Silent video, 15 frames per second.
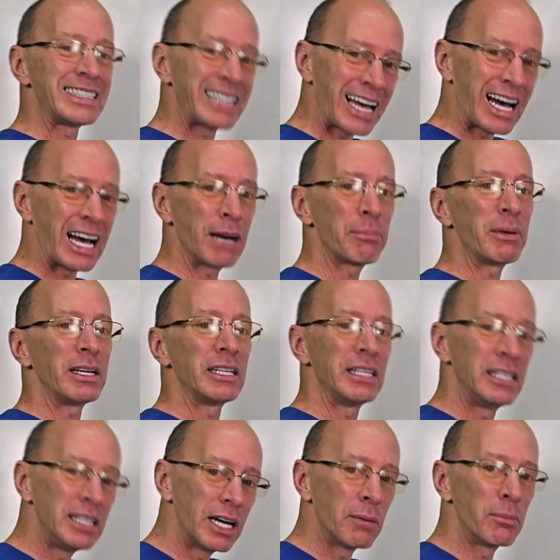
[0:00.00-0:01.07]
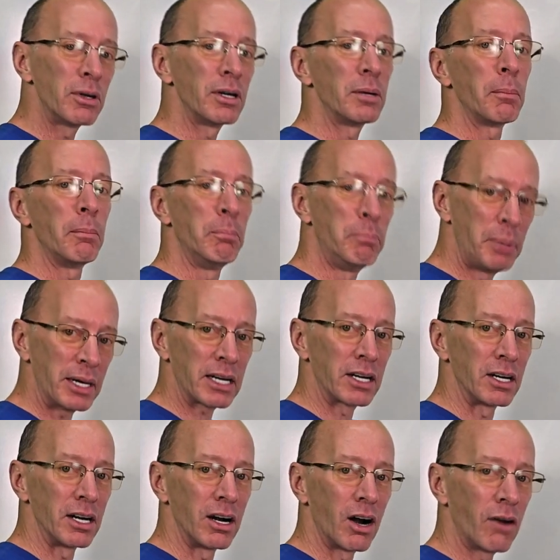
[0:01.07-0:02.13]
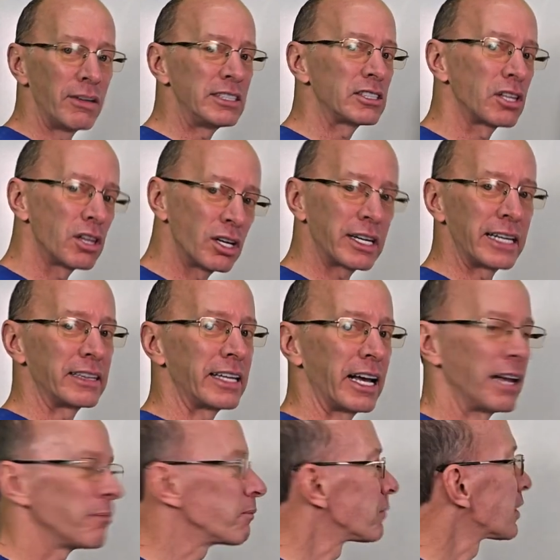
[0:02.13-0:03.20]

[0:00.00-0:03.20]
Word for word: top number bigger, always look at that.